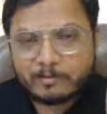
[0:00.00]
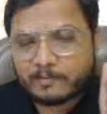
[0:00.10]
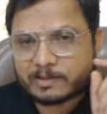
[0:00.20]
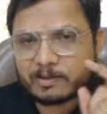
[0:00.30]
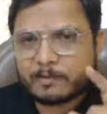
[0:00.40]

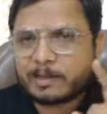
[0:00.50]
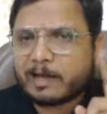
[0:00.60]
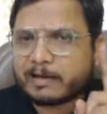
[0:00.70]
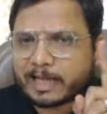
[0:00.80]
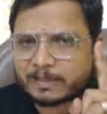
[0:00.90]
First of all,
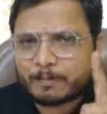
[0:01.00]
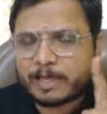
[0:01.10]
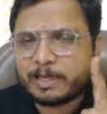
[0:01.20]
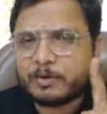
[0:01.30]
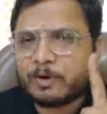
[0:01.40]
I'll
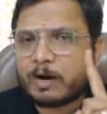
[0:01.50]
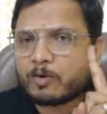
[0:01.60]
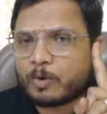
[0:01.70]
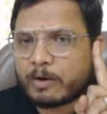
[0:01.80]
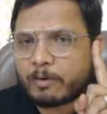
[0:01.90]
explain you how
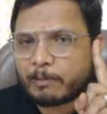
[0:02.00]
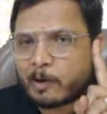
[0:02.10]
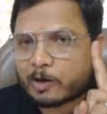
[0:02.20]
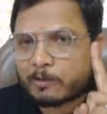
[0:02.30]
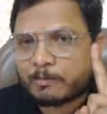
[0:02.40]
to have a
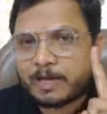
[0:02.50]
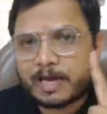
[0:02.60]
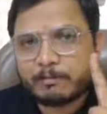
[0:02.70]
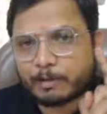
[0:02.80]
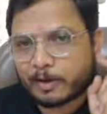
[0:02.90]
plot of
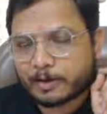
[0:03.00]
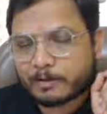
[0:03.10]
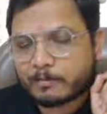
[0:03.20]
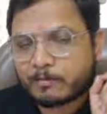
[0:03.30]
gain plot.